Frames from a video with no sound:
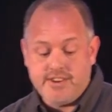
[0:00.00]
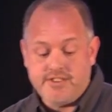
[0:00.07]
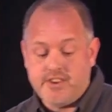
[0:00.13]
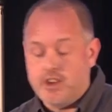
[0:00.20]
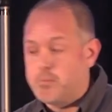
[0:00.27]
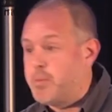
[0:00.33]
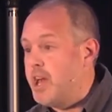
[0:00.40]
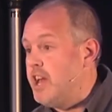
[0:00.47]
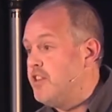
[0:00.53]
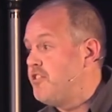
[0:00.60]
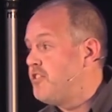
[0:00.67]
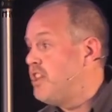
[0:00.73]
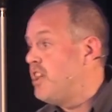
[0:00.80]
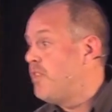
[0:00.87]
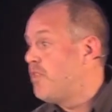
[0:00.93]
It's on page
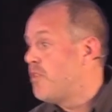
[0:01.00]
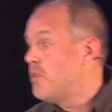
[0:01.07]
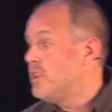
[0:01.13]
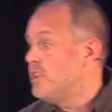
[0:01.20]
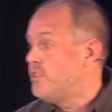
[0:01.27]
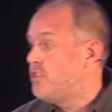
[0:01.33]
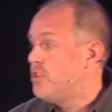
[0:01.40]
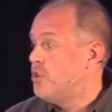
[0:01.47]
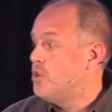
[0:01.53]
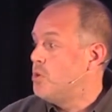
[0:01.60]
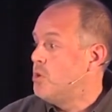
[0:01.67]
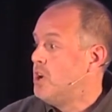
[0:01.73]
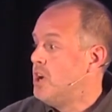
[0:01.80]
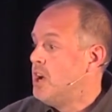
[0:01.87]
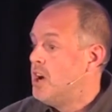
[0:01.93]

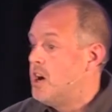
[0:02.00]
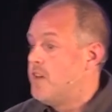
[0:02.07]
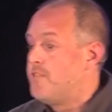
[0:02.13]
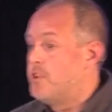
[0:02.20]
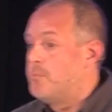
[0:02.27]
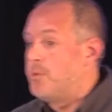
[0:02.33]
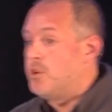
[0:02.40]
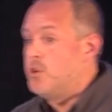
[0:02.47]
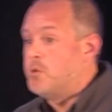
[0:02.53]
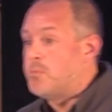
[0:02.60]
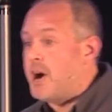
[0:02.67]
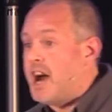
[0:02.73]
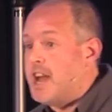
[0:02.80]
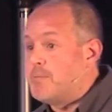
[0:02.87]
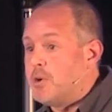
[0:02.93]
1032 of the blue
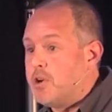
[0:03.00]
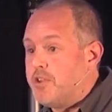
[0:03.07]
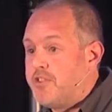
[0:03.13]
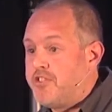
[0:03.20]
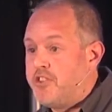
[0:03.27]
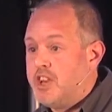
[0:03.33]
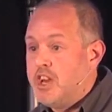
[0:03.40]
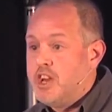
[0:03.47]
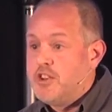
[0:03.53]
Bibles.